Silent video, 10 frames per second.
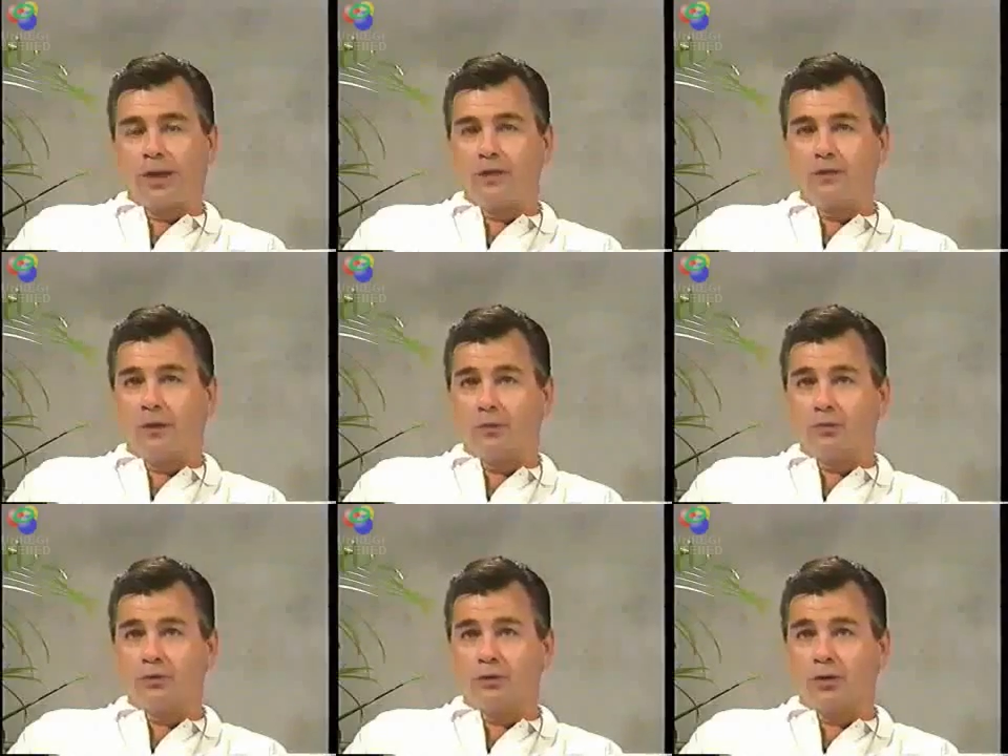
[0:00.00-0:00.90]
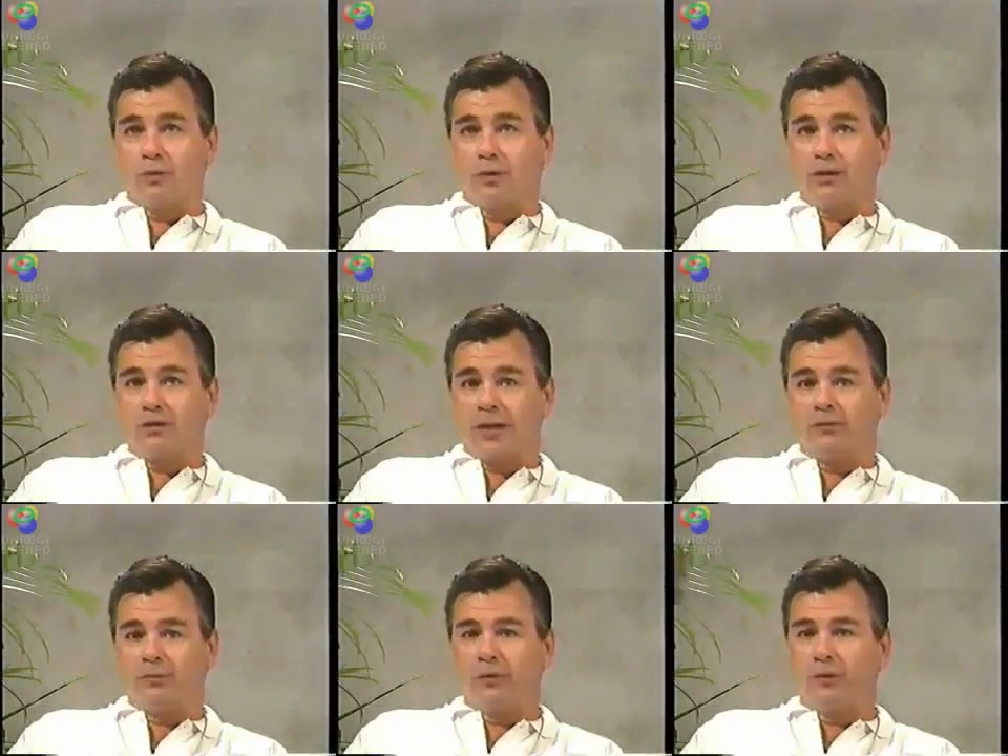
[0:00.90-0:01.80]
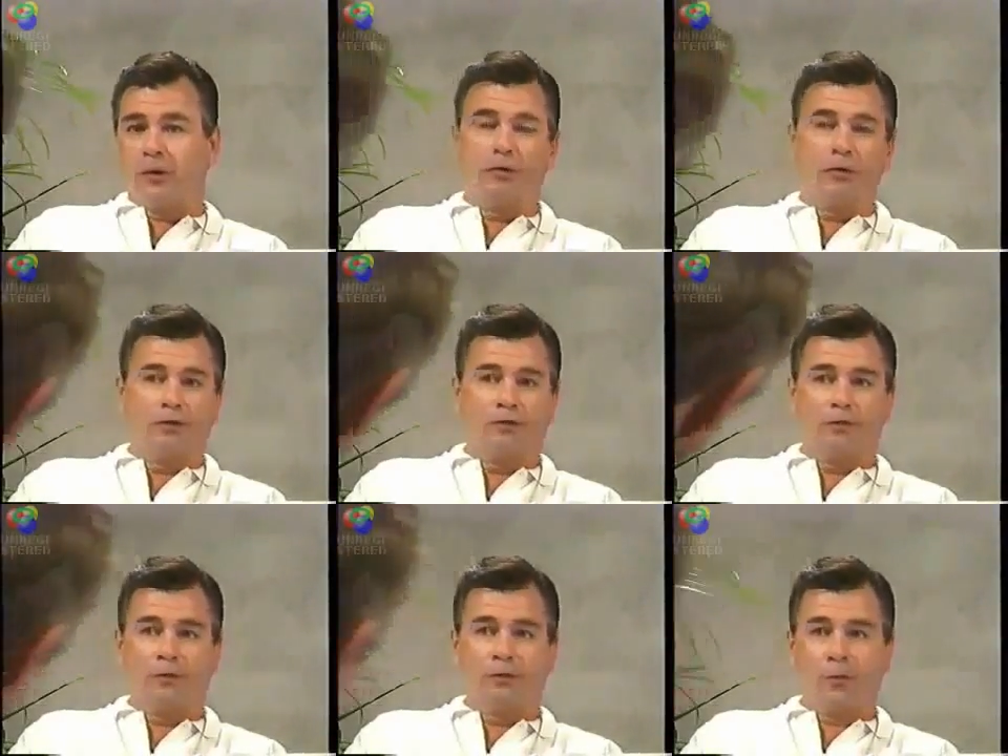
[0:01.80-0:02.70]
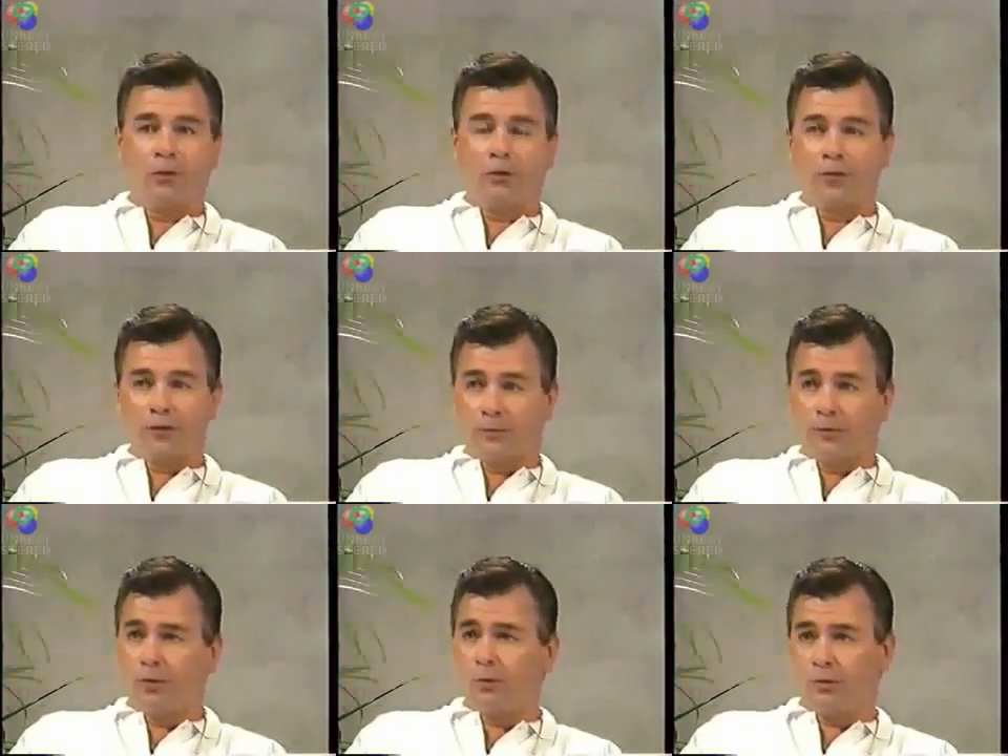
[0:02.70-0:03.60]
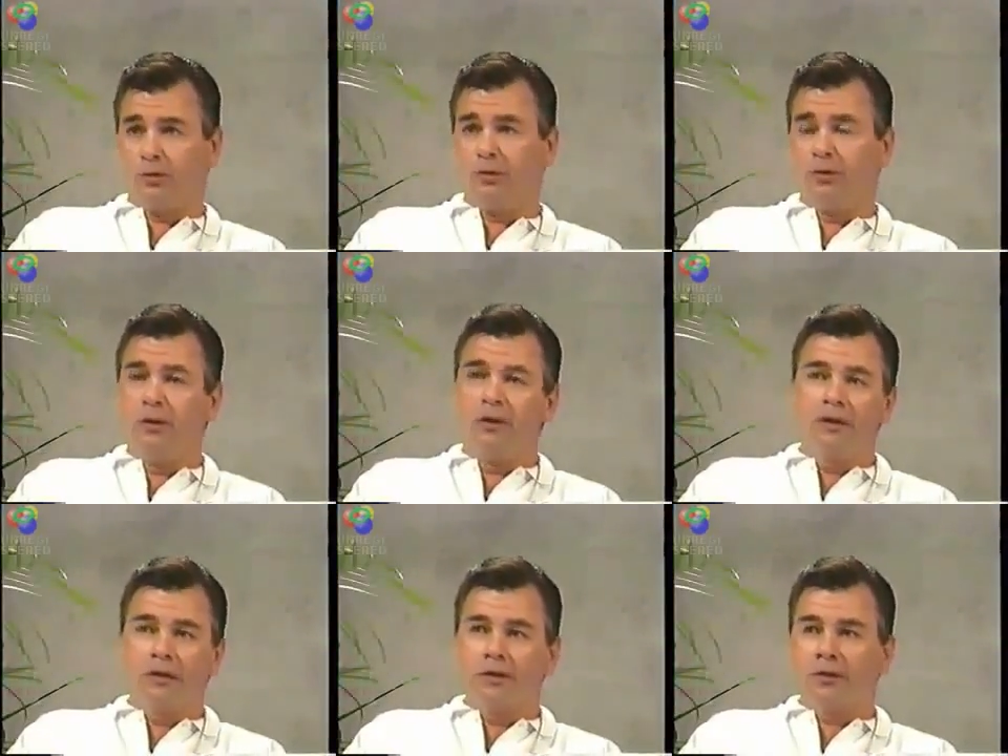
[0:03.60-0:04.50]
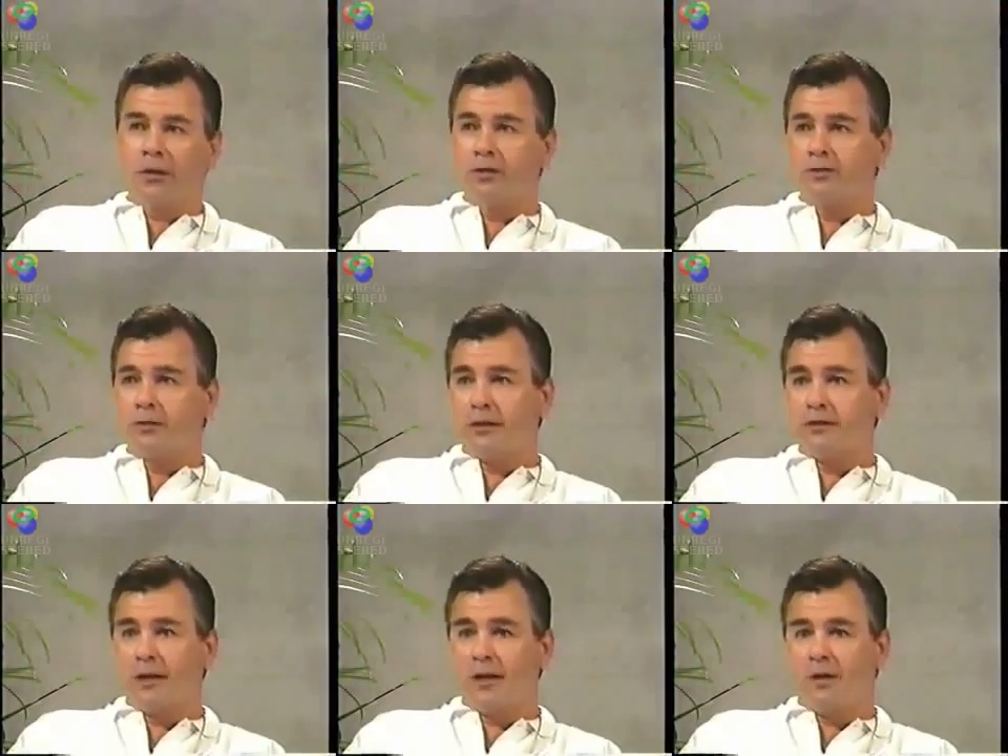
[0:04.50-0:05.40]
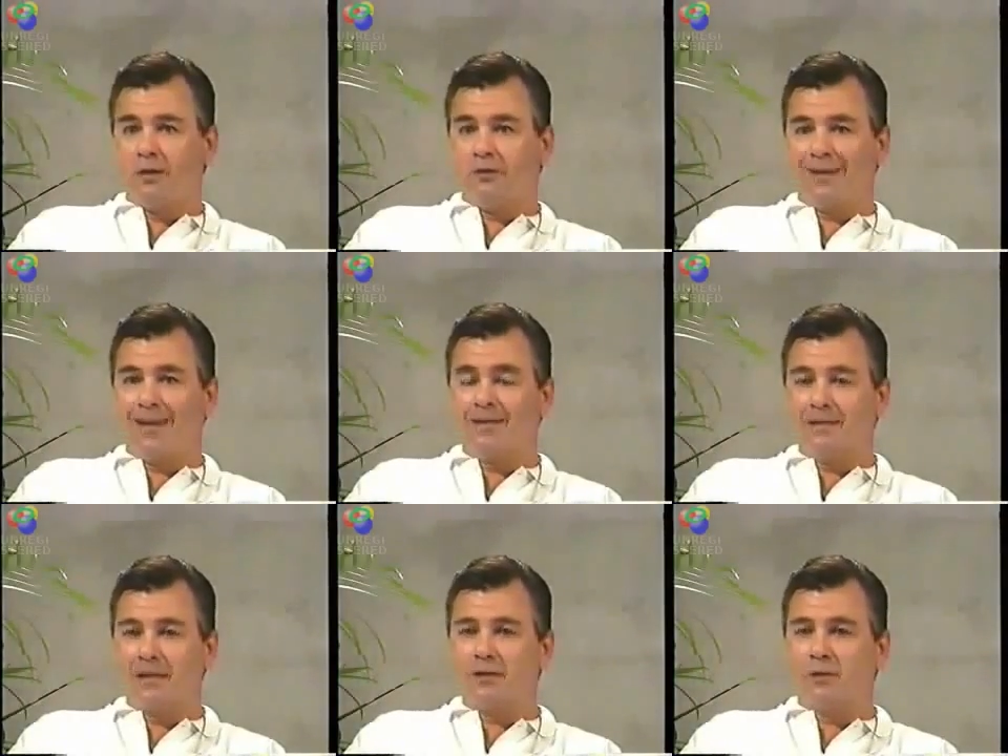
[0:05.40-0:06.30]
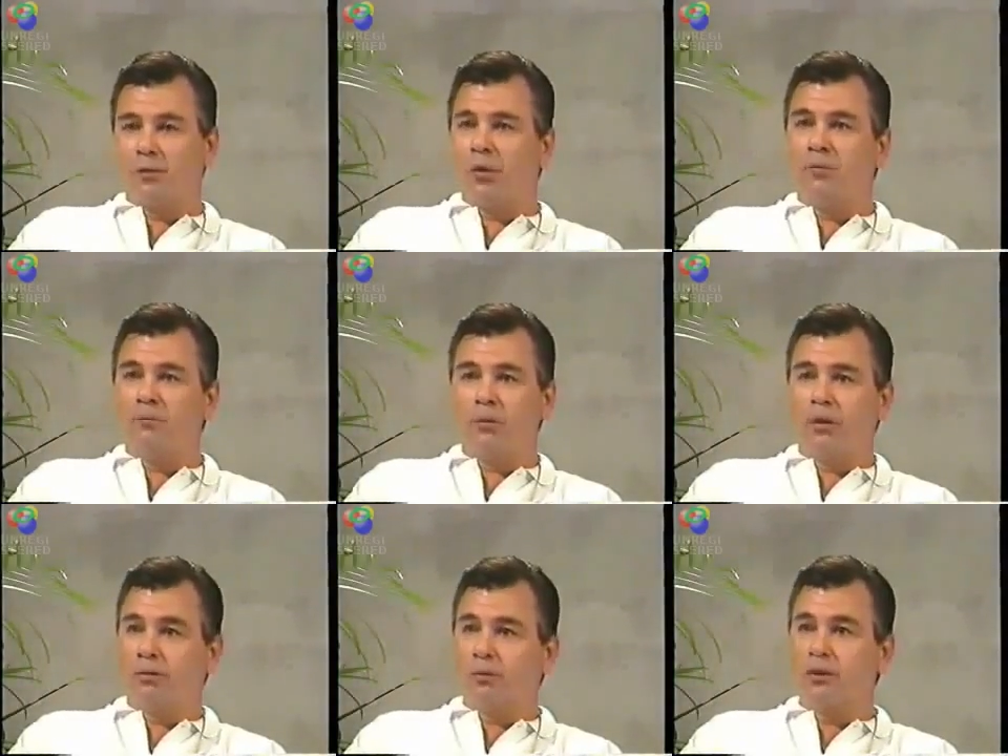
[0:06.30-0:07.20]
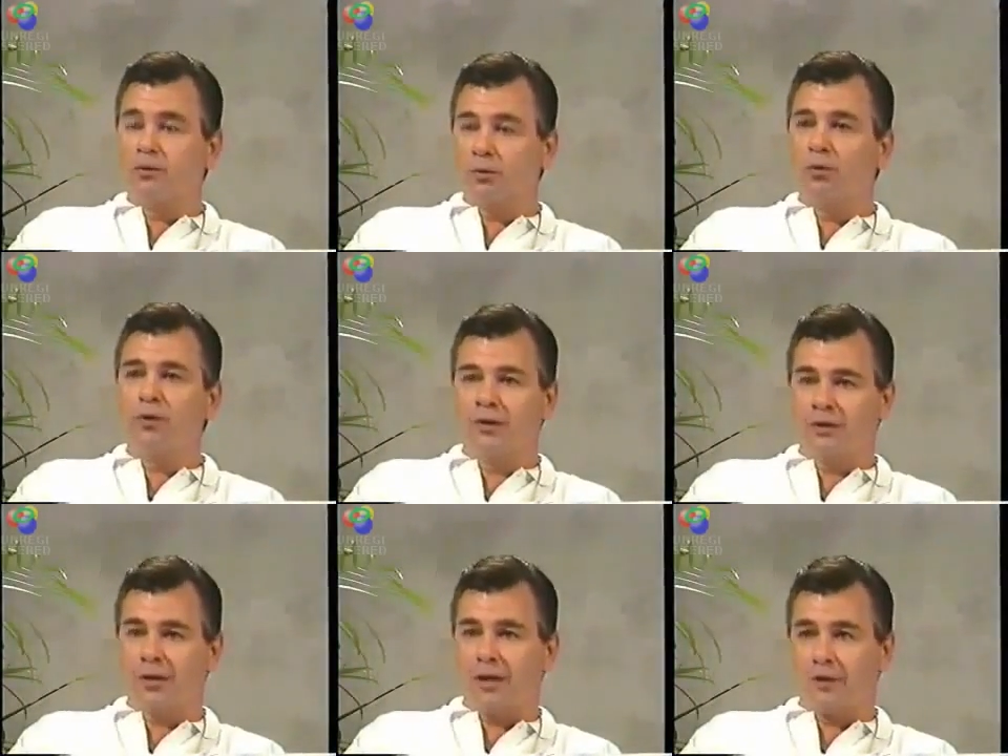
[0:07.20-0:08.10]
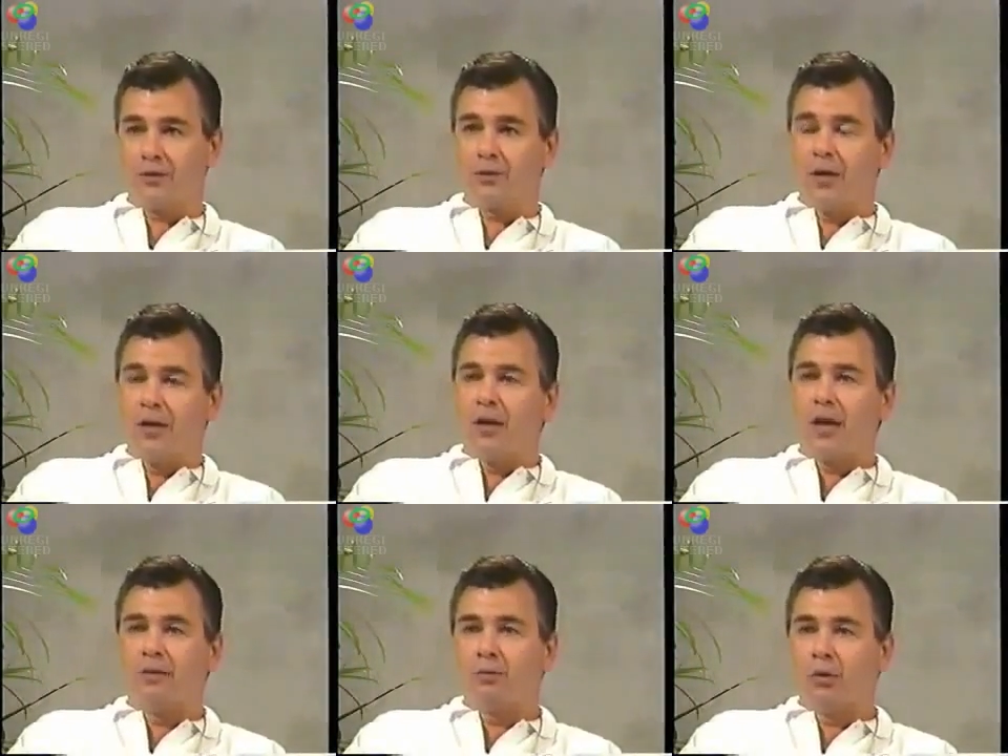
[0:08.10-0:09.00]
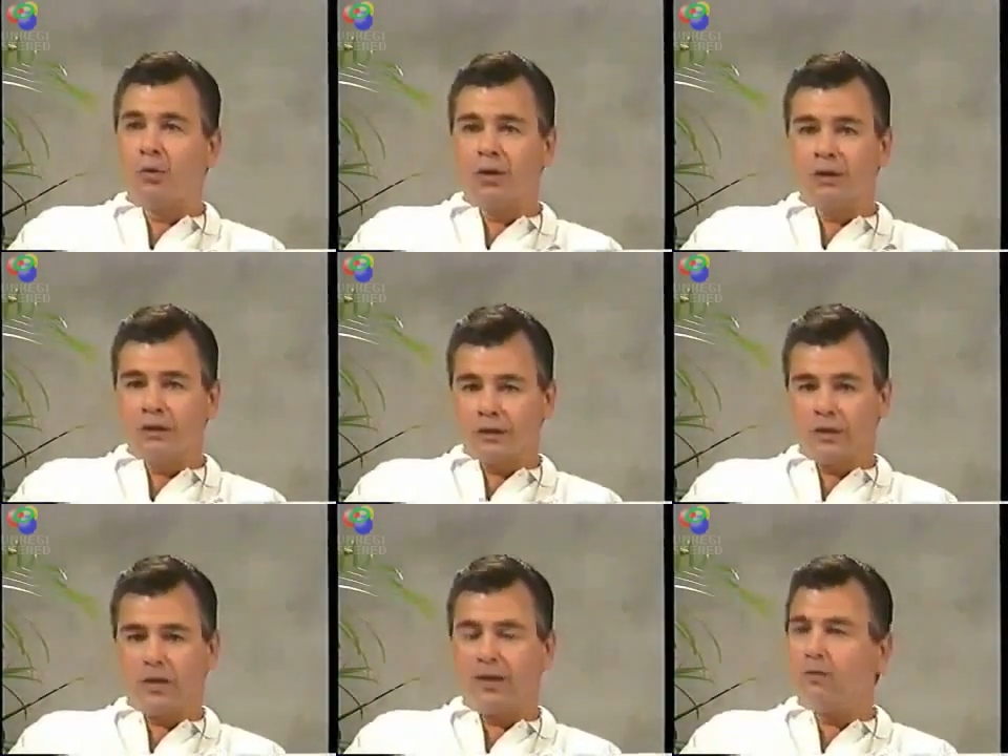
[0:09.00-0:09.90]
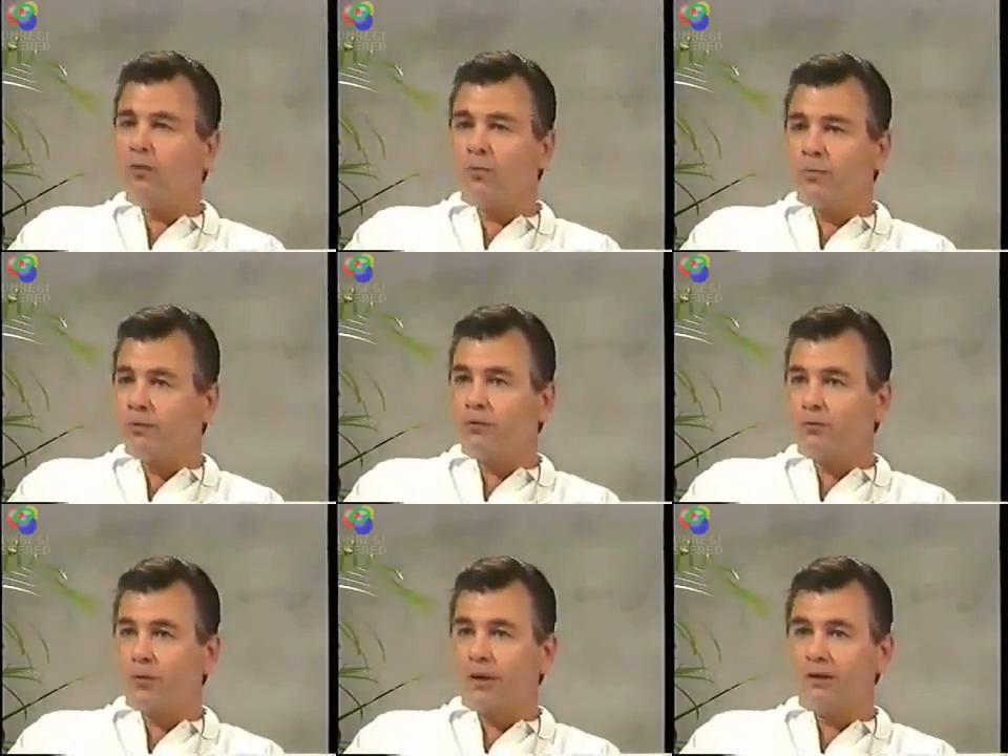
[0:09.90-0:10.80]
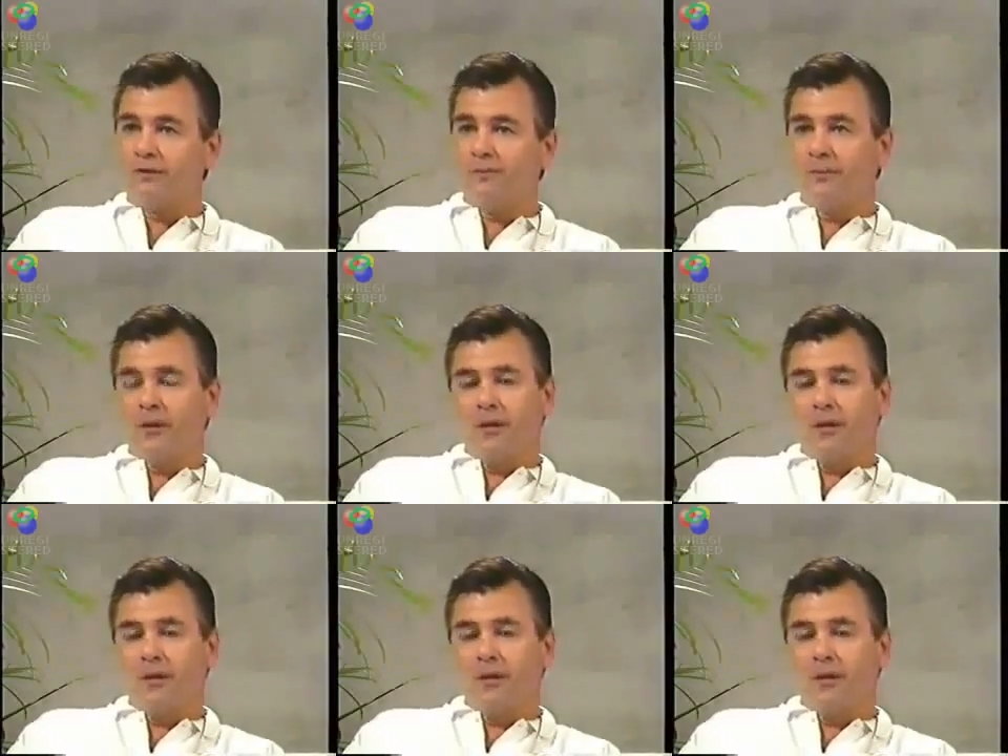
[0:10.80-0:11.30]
that I saw, there was a study released last month on it, that the foreign investment total in the United States now is in excess of $1.3 trillion and growing at a tremendous rate.